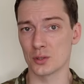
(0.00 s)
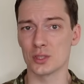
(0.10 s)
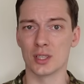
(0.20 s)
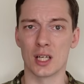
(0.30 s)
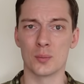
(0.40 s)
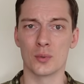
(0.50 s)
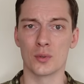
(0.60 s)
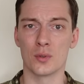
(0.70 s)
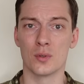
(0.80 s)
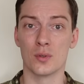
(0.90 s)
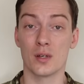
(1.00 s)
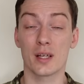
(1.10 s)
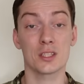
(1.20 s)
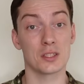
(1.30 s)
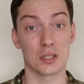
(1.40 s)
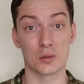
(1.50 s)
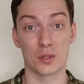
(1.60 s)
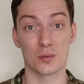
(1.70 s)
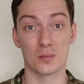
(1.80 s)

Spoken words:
sniper, etc.